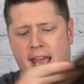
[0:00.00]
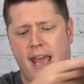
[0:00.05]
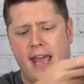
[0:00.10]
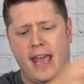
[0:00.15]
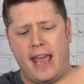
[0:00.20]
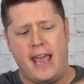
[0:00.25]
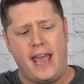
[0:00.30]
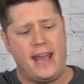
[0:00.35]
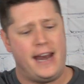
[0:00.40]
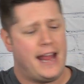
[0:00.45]

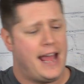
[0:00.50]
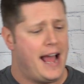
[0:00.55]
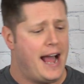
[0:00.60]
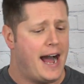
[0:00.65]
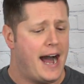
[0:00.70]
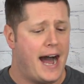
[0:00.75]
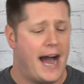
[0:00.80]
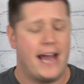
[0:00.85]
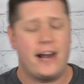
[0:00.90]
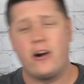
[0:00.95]

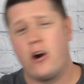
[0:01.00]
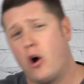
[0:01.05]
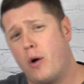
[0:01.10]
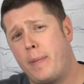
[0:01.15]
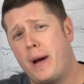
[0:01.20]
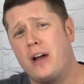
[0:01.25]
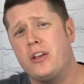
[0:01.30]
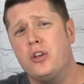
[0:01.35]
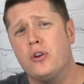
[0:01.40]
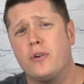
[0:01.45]
And I don't know
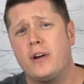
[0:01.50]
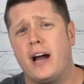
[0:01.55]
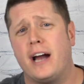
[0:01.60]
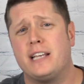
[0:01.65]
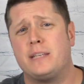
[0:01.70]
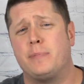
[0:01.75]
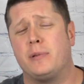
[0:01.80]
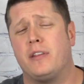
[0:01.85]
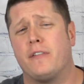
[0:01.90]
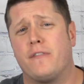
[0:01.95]
about you
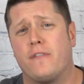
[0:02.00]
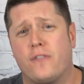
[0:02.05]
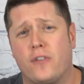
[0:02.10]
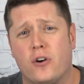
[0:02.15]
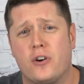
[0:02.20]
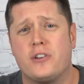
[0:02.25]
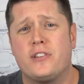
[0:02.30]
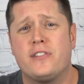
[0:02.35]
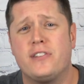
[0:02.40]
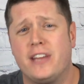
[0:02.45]
guys, but the
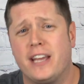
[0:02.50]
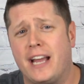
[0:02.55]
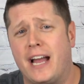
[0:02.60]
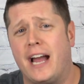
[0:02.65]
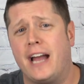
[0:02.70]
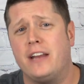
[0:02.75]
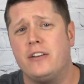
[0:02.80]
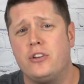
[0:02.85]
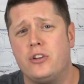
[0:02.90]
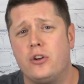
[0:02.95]
first thing
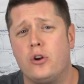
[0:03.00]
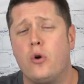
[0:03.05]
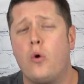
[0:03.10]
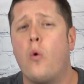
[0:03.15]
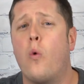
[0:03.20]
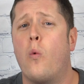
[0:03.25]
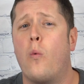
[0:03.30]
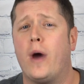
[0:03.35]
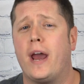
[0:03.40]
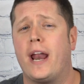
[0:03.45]
I do
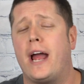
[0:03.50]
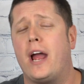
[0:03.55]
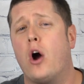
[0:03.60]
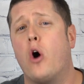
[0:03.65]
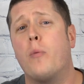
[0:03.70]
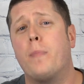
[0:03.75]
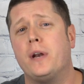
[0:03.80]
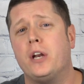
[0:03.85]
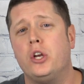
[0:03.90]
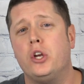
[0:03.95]
when I
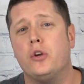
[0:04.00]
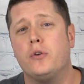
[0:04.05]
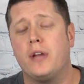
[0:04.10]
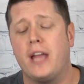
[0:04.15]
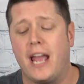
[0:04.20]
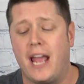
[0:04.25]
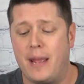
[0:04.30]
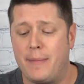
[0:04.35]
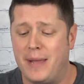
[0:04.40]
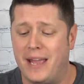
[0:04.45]
open a new
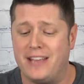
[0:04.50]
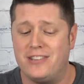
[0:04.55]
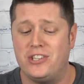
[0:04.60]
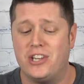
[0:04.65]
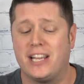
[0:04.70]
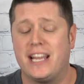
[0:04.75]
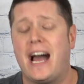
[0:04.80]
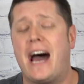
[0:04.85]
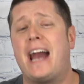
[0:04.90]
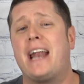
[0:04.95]
game is
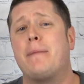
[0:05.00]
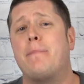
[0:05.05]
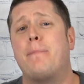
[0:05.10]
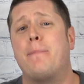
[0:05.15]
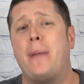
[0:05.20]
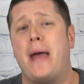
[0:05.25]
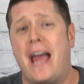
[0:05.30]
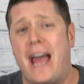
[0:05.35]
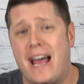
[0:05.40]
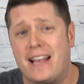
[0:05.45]
you gotta
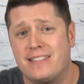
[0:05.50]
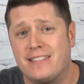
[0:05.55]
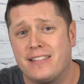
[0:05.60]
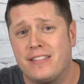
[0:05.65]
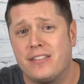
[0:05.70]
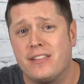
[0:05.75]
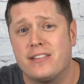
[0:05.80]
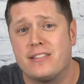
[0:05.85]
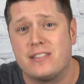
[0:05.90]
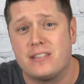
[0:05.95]
pass
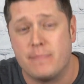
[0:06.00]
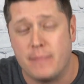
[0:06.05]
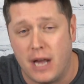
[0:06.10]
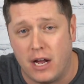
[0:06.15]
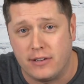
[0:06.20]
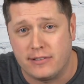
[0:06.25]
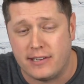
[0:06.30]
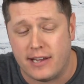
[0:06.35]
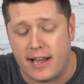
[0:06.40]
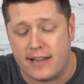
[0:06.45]
the
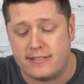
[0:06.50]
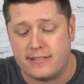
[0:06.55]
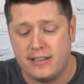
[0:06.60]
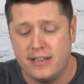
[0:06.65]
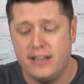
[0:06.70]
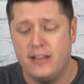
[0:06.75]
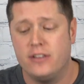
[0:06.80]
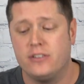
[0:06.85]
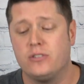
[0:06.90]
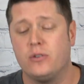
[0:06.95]
smell test.
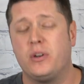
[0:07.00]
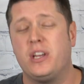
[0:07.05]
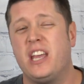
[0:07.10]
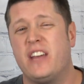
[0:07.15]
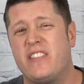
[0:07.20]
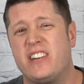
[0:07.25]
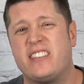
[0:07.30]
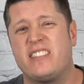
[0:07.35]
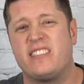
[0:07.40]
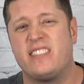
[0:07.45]
So
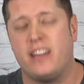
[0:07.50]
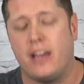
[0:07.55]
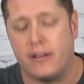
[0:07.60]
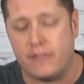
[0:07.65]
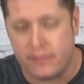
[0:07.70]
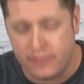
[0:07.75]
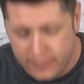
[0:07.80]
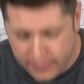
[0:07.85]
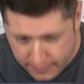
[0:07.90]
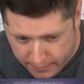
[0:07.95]
give it a sniff.